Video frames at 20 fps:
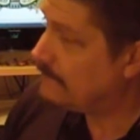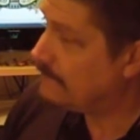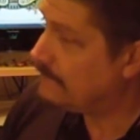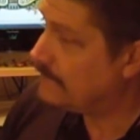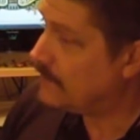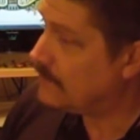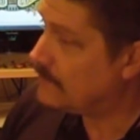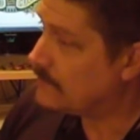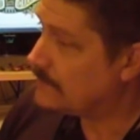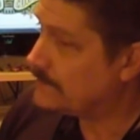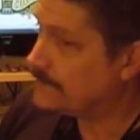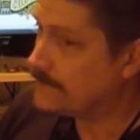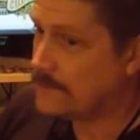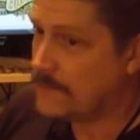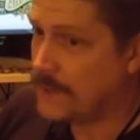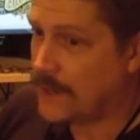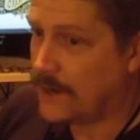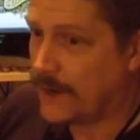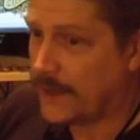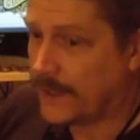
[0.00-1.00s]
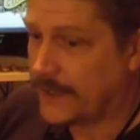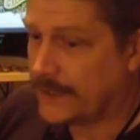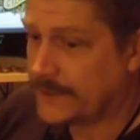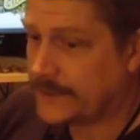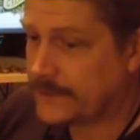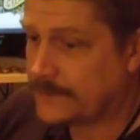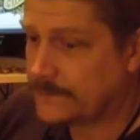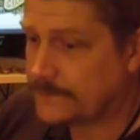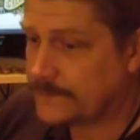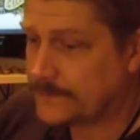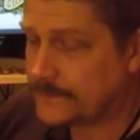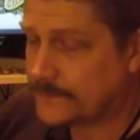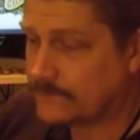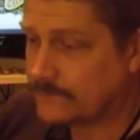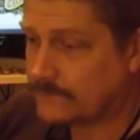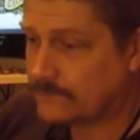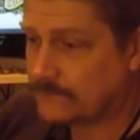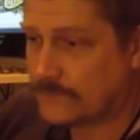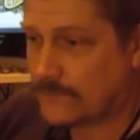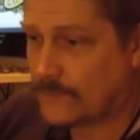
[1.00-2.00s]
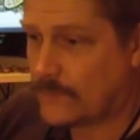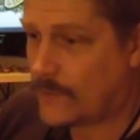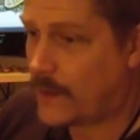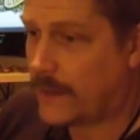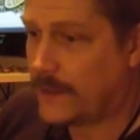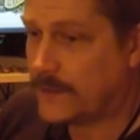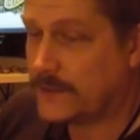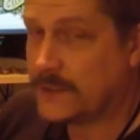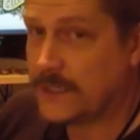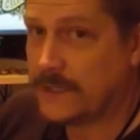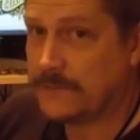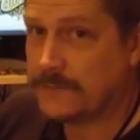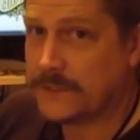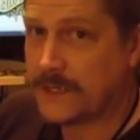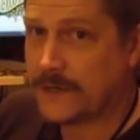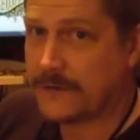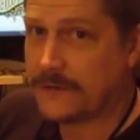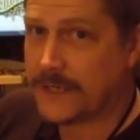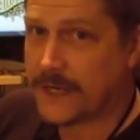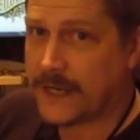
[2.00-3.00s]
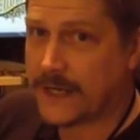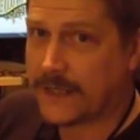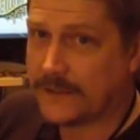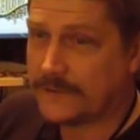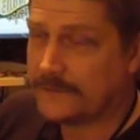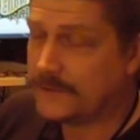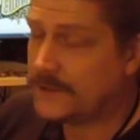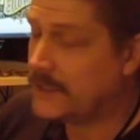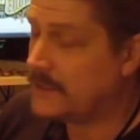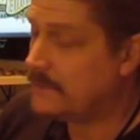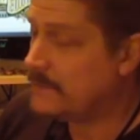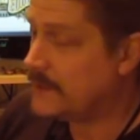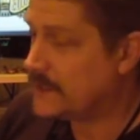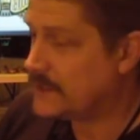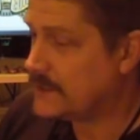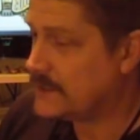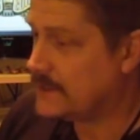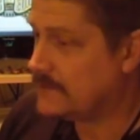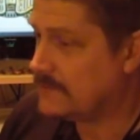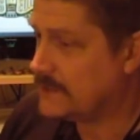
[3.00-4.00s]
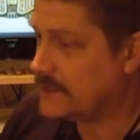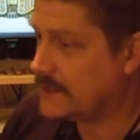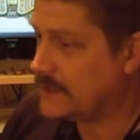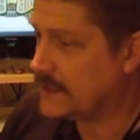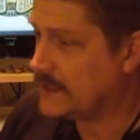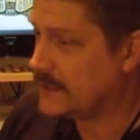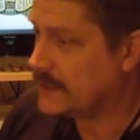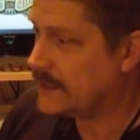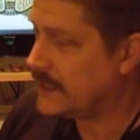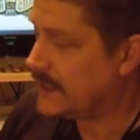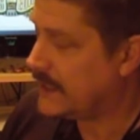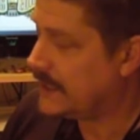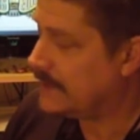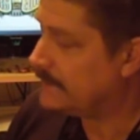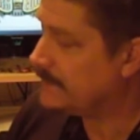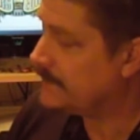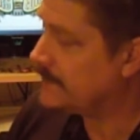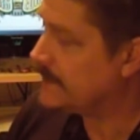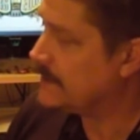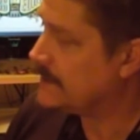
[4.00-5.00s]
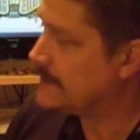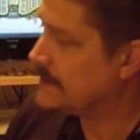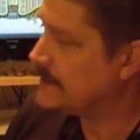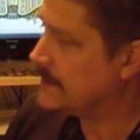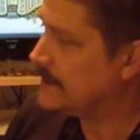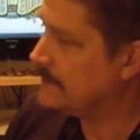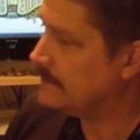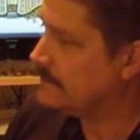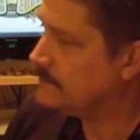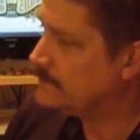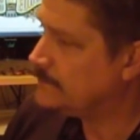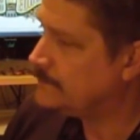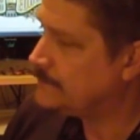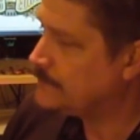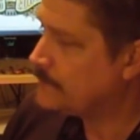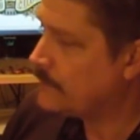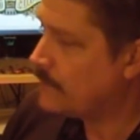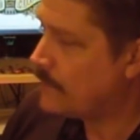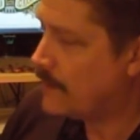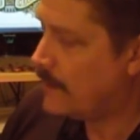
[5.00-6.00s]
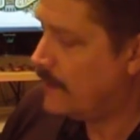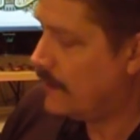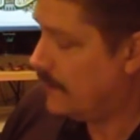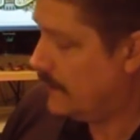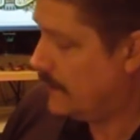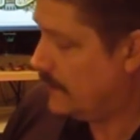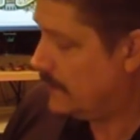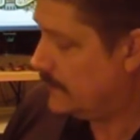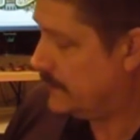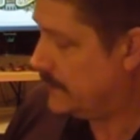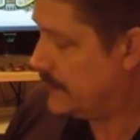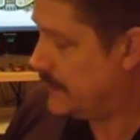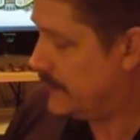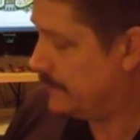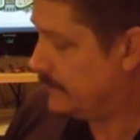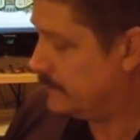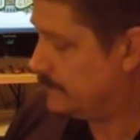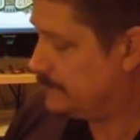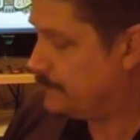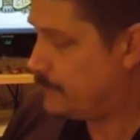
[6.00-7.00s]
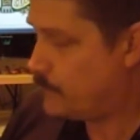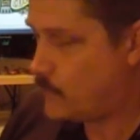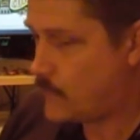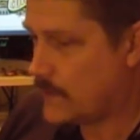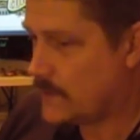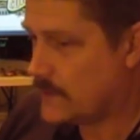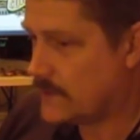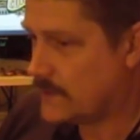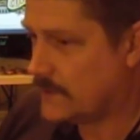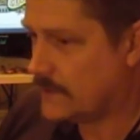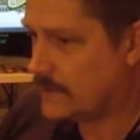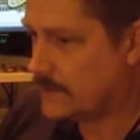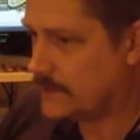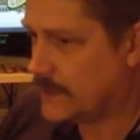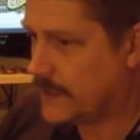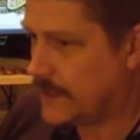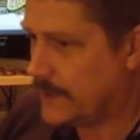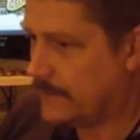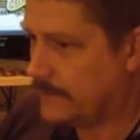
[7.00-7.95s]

malt from Ireland, it seems okay. I've only mixed it with another kit, but yeah, there's not